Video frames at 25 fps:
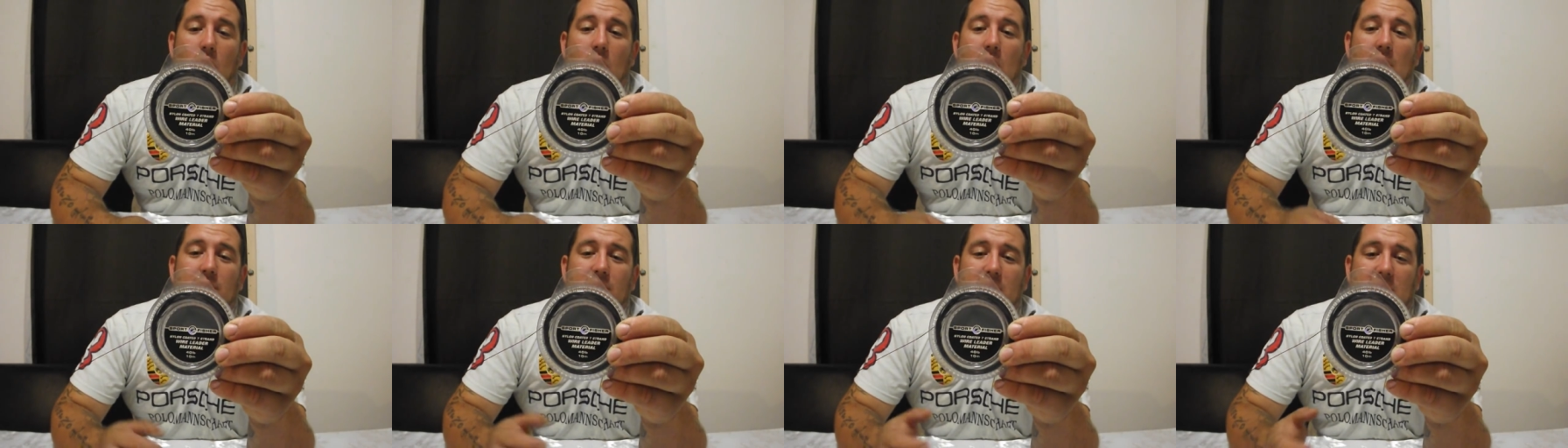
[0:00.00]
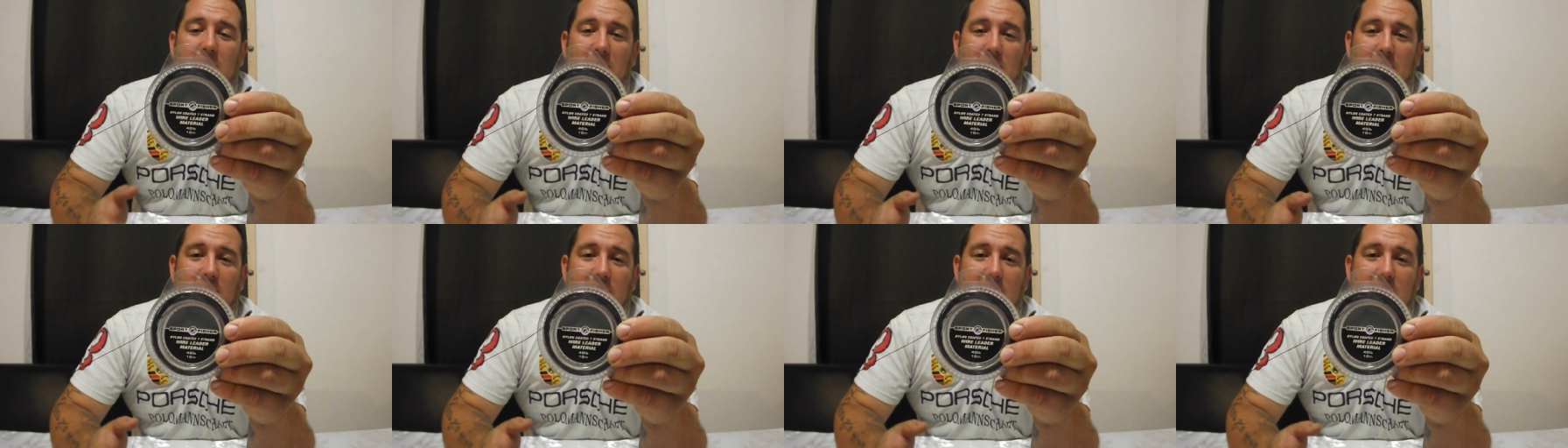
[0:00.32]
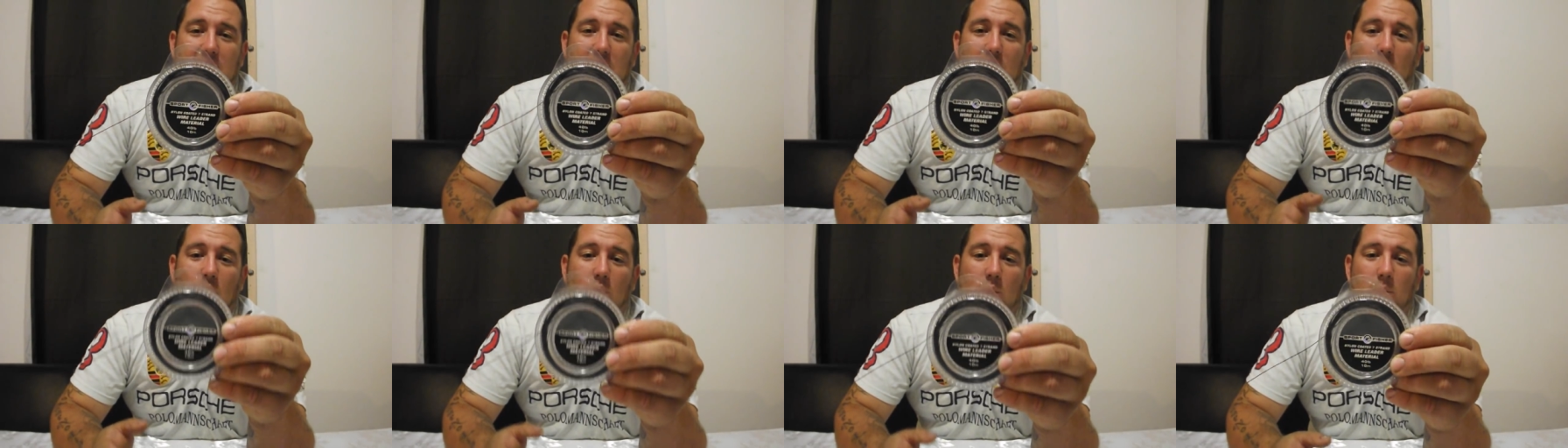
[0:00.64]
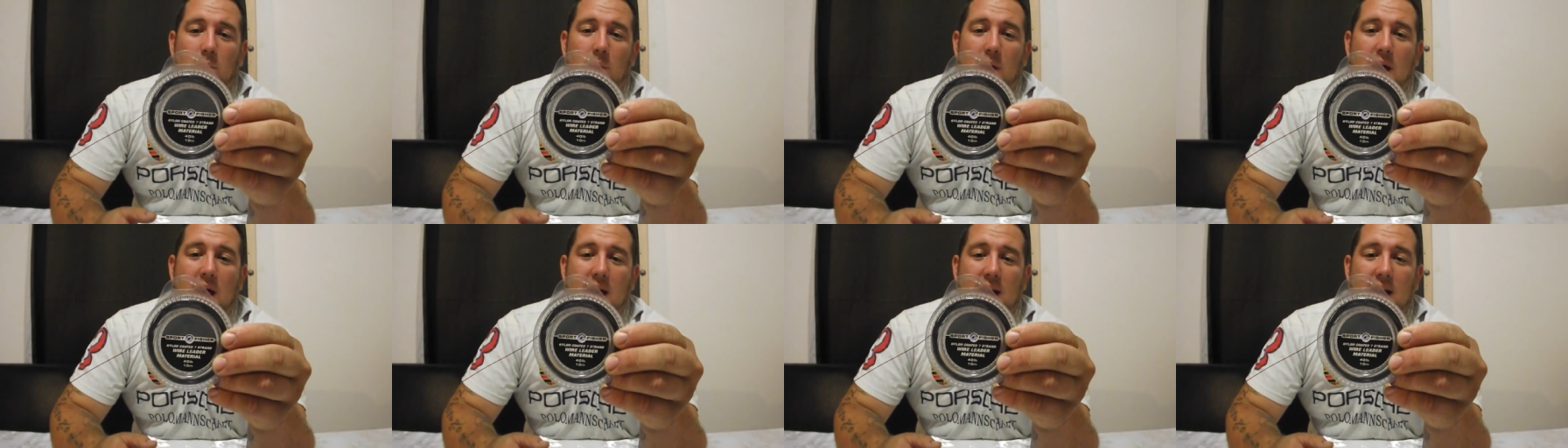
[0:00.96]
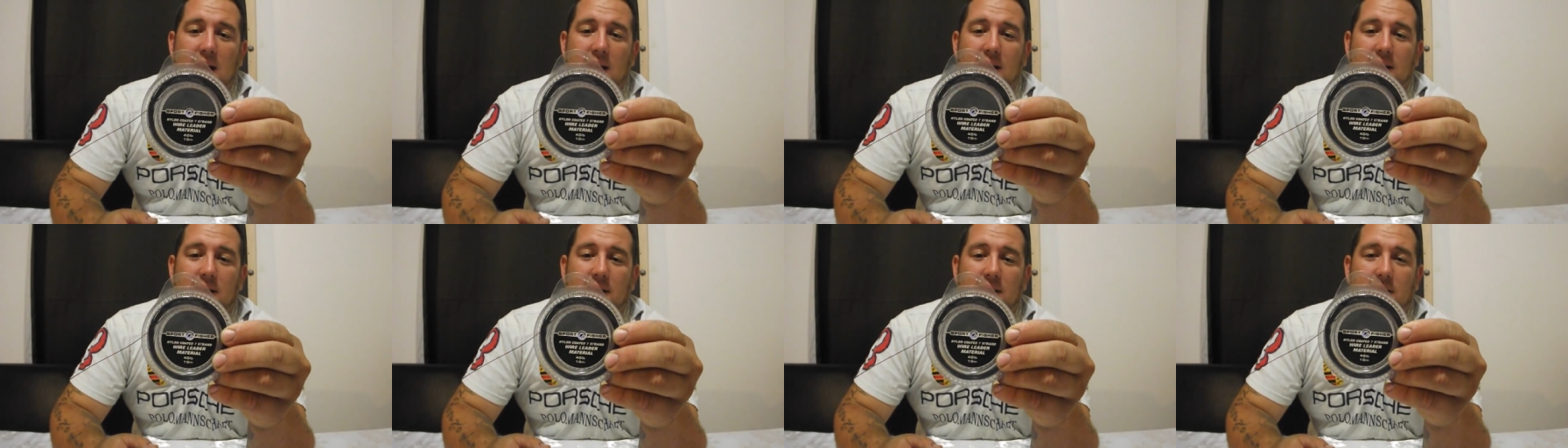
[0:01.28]
either clear or
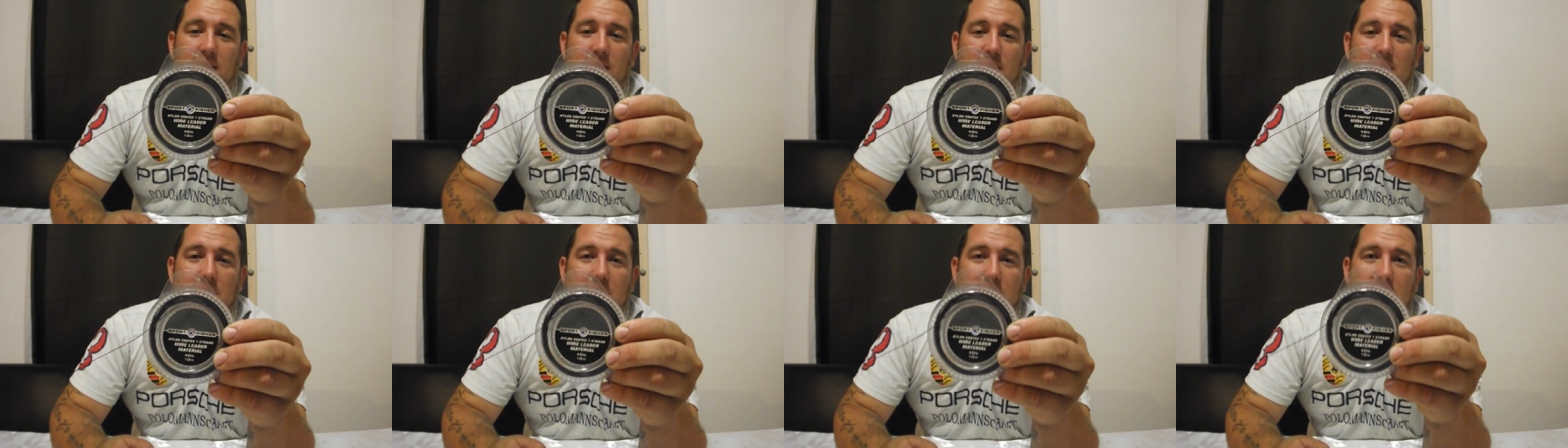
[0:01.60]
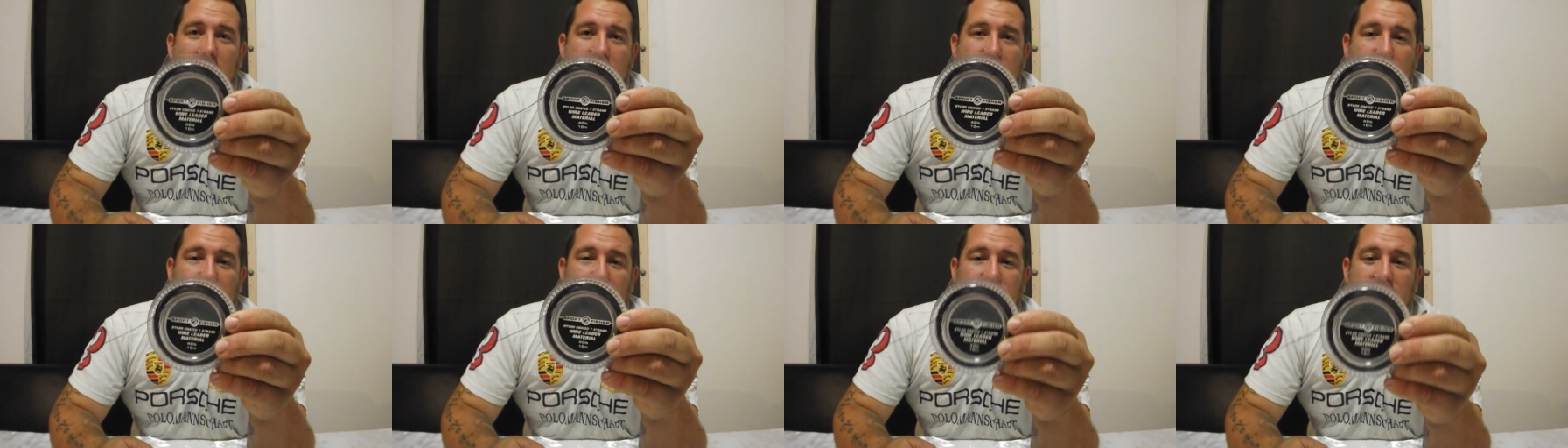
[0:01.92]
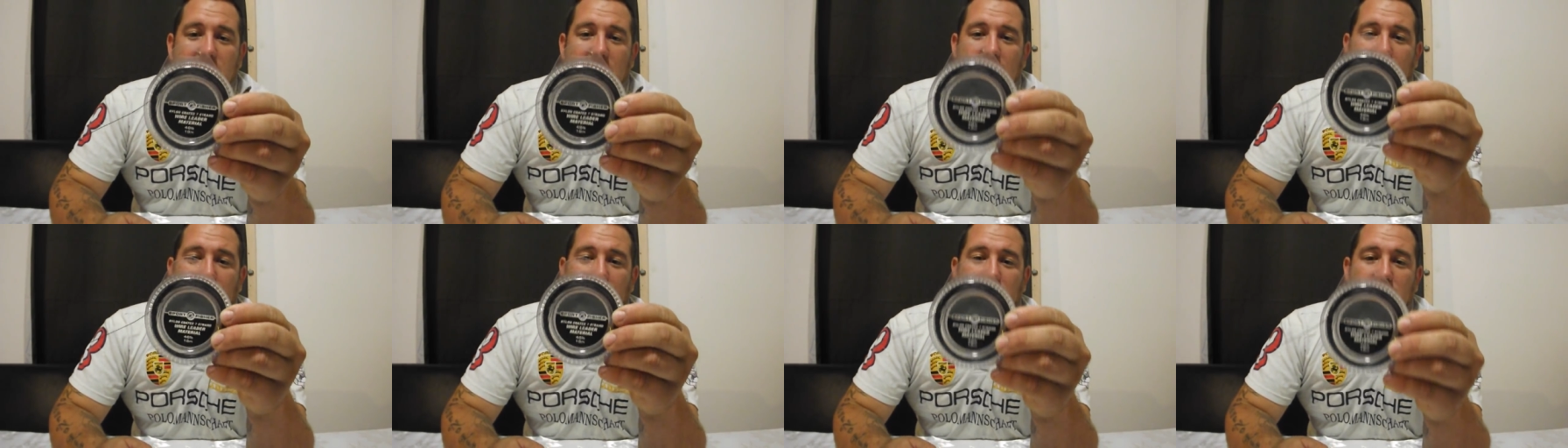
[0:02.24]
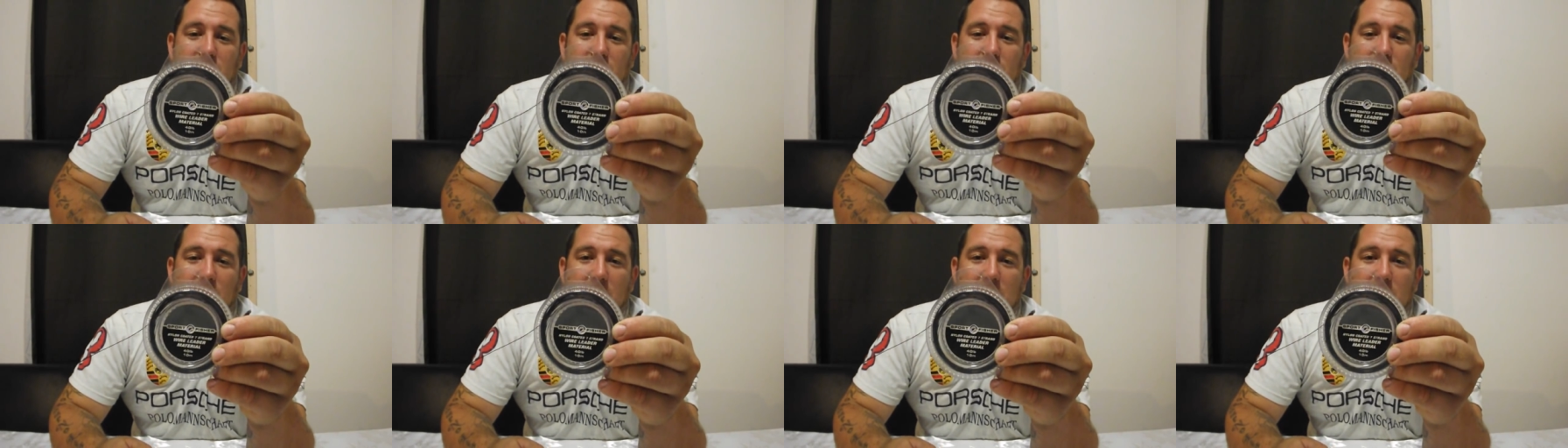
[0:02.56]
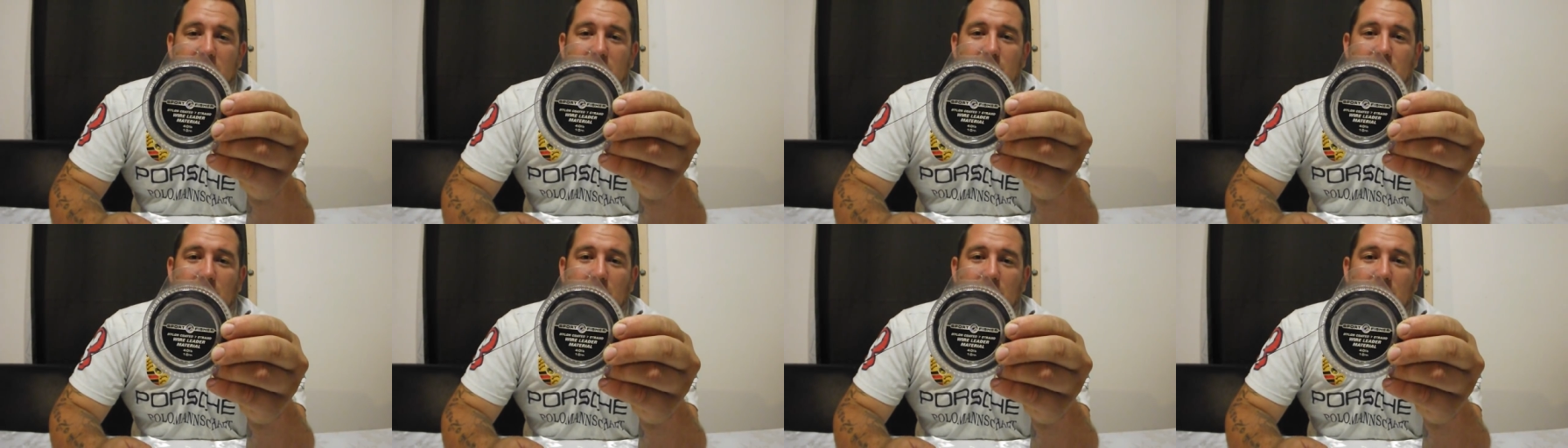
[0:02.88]
black, seven strand